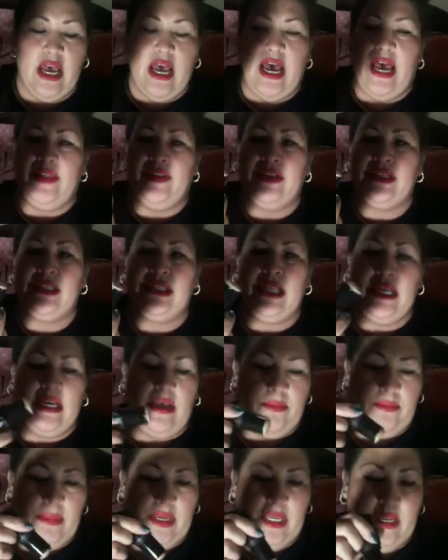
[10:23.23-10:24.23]
and this is like a
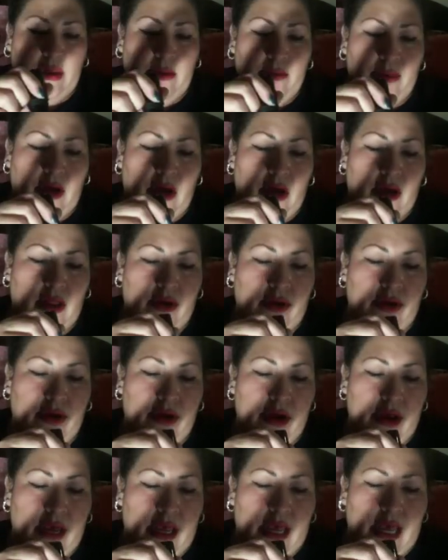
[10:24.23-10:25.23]
medium color,
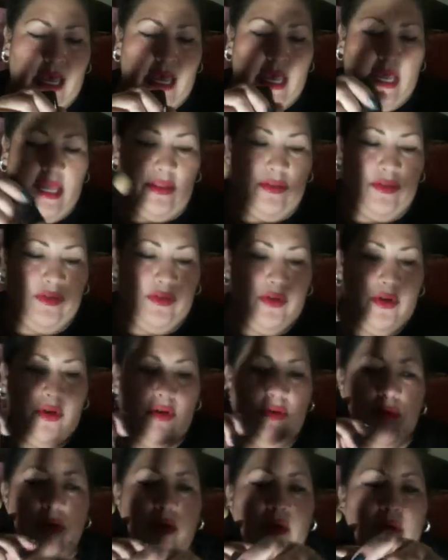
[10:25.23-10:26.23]
and
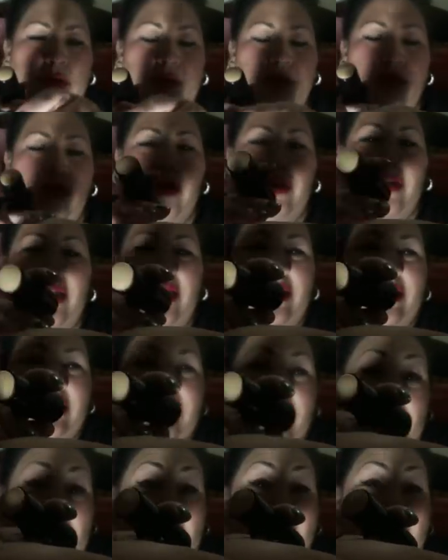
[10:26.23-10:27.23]
so it's
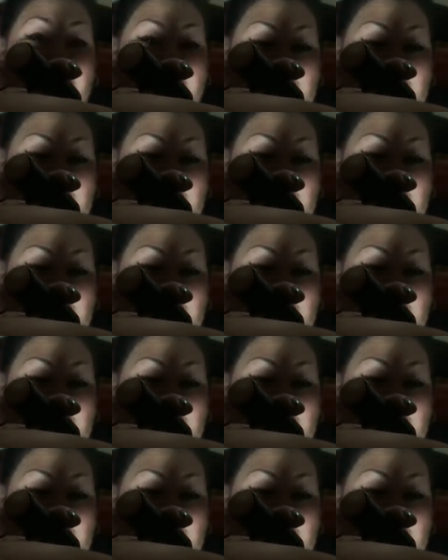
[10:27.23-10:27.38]
my